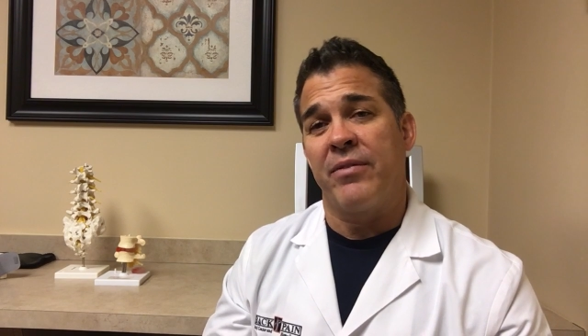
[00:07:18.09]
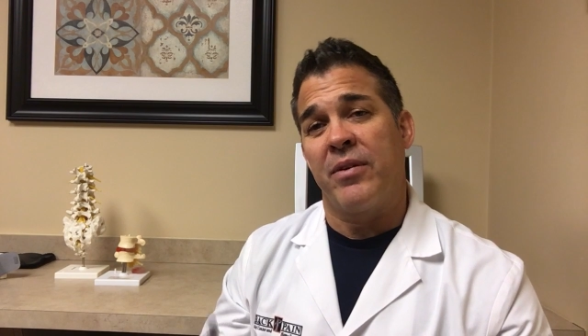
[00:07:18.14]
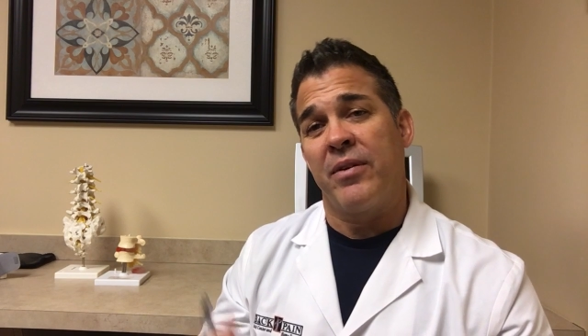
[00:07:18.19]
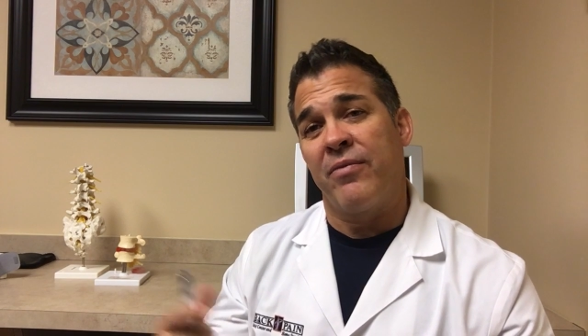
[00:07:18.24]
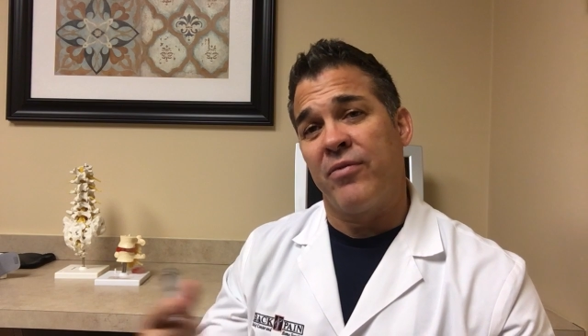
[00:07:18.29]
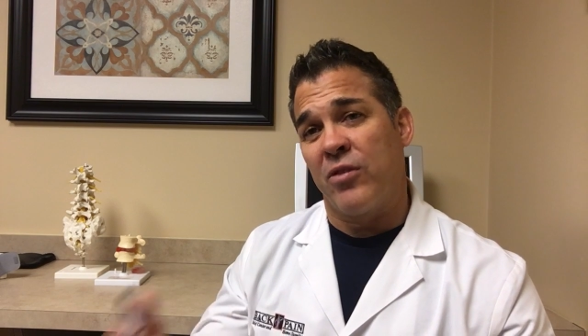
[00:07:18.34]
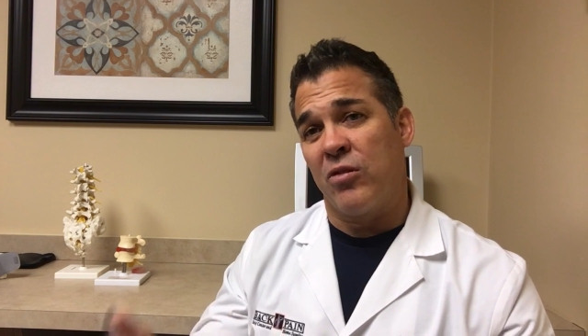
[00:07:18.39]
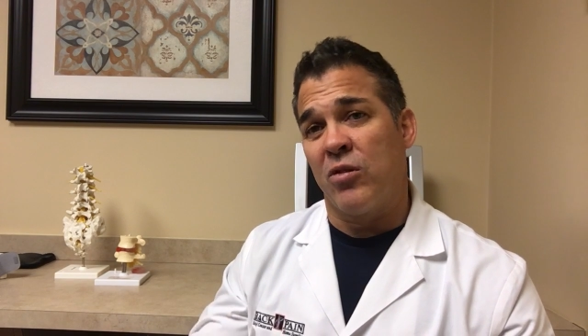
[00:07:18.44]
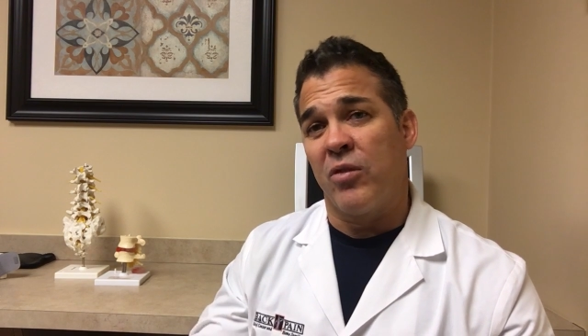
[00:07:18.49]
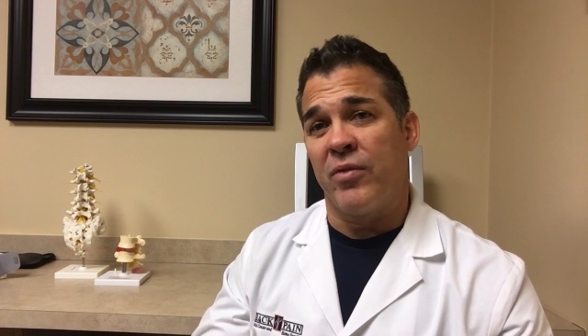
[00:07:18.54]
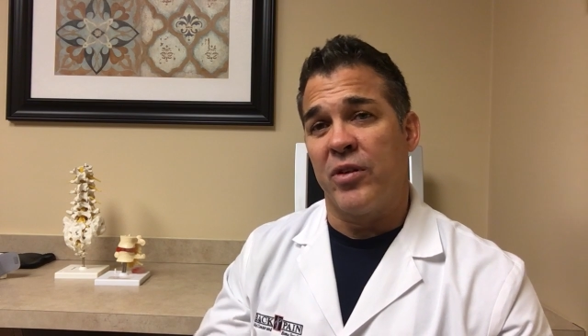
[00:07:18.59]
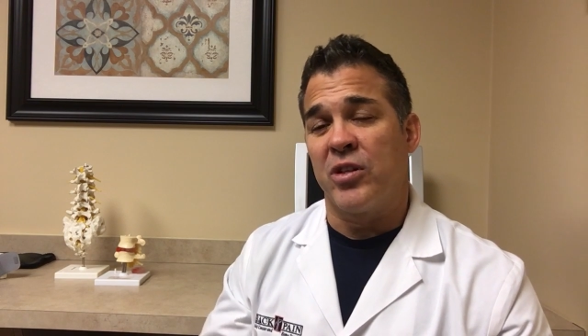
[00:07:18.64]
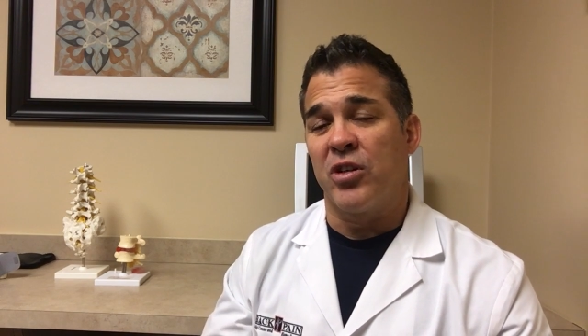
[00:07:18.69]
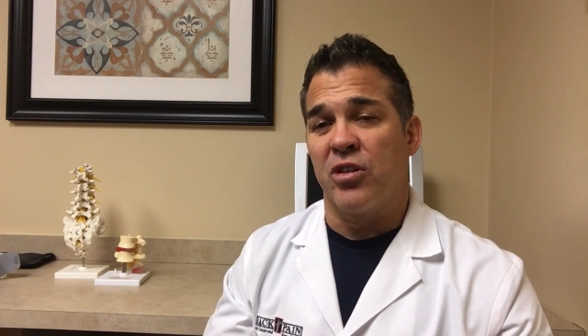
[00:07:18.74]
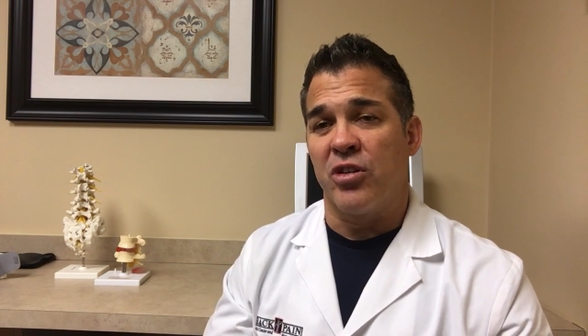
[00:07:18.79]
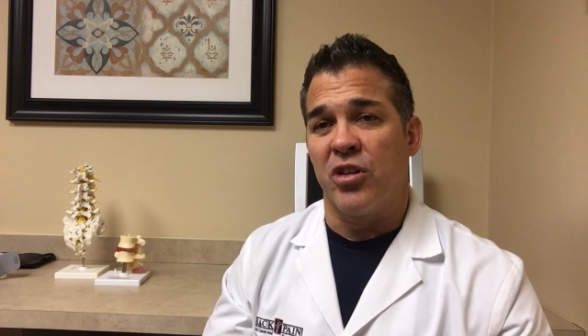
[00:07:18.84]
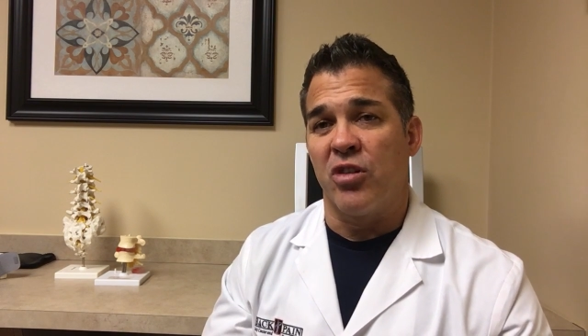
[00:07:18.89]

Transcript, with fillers: to refer over to a